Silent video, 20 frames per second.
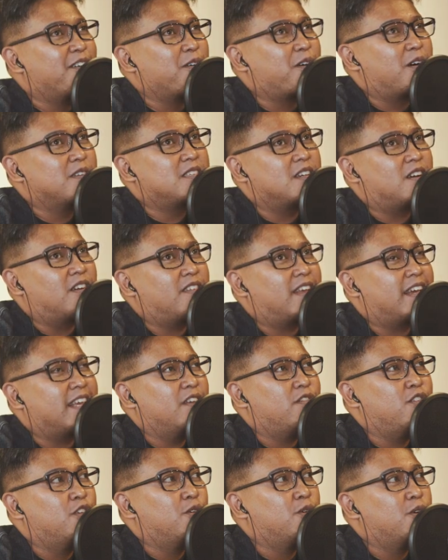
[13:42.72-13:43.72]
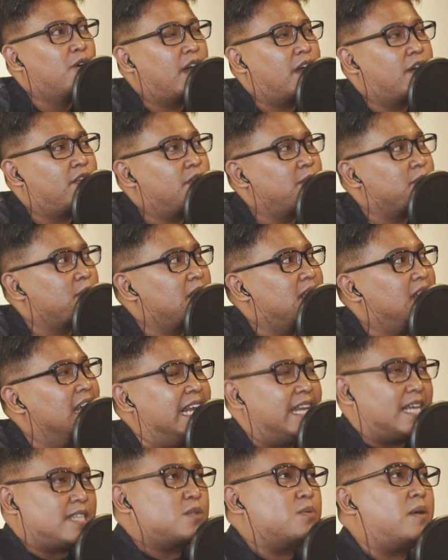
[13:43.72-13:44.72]
the whole concept of like if you have,
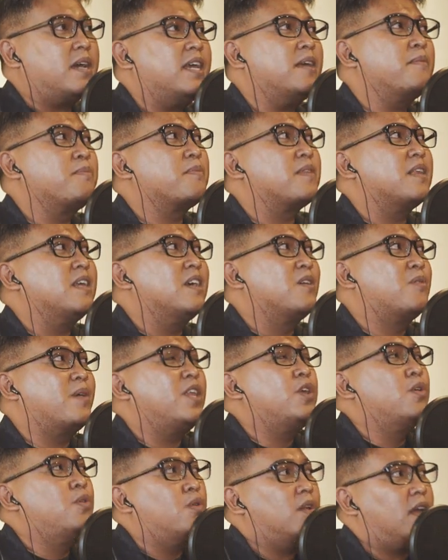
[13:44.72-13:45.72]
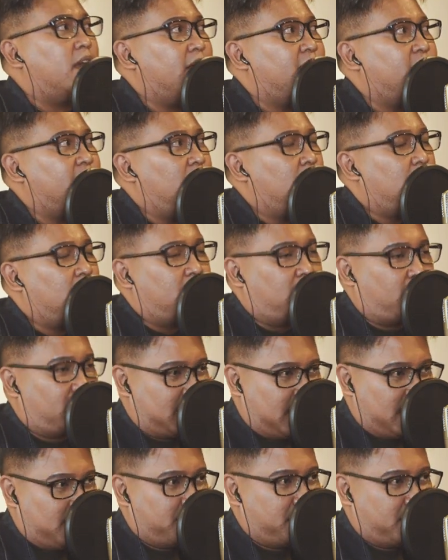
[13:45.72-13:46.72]
that's why when you don't have a lot of
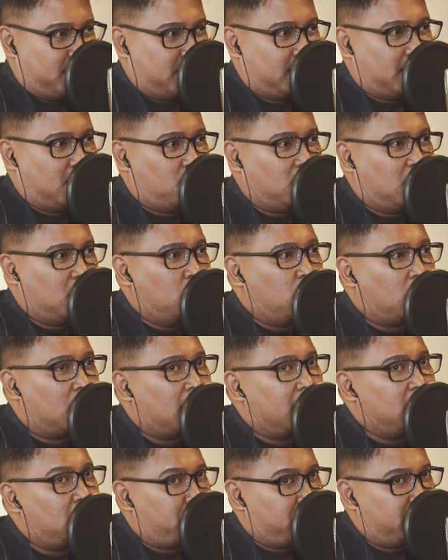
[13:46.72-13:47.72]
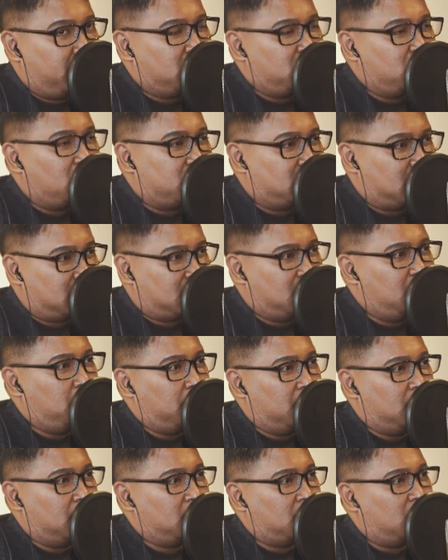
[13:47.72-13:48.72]
time, right? When you are under pressure of sixty
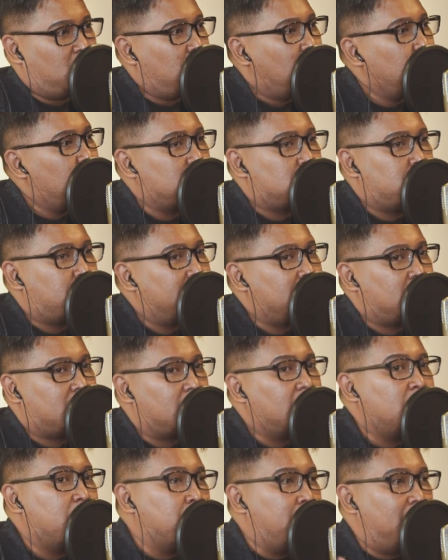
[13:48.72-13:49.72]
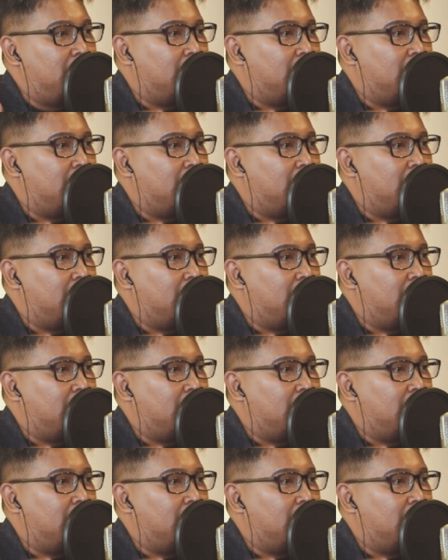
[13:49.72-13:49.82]
minutes, right? You don't have to spend ten